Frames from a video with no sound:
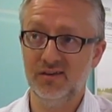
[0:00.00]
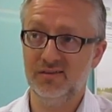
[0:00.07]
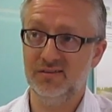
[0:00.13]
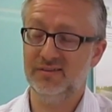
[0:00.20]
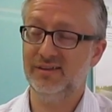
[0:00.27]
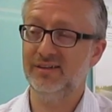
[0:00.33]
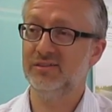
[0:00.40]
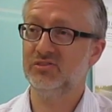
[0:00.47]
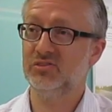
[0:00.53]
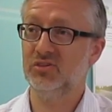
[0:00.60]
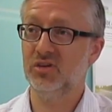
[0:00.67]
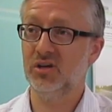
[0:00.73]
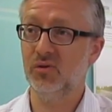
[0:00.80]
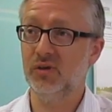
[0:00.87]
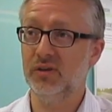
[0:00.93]
The dealers can
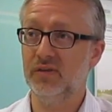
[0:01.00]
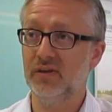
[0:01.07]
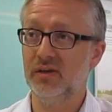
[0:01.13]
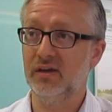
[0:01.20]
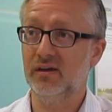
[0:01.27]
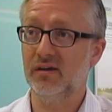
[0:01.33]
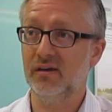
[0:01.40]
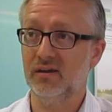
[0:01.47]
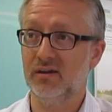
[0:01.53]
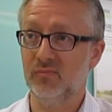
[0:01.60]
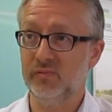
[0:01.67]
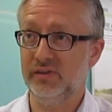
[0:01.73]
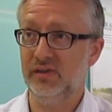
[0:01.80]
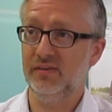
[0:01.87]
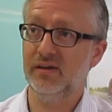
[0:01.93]
go in there and
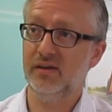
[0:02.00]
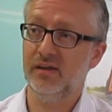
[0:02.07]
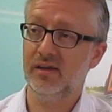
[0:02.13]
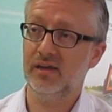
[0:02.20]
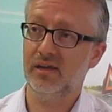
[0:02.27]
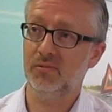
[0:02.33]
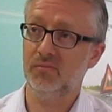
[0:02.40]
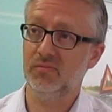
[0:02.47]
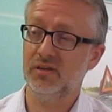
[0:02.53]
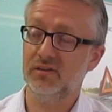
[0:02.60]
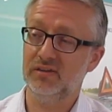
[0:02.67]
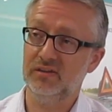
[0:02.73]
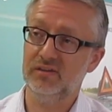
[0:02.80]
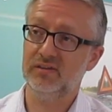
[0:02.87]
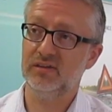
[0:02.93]
complete their name, their
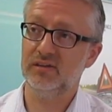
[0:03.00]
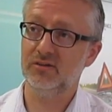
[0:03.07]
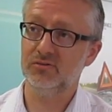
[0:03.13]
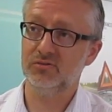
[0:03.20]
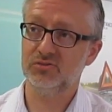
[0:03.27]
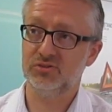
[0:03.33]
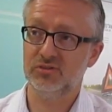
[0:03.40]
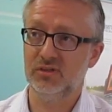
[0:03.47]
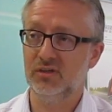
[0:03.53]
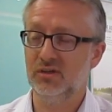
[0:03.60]
details,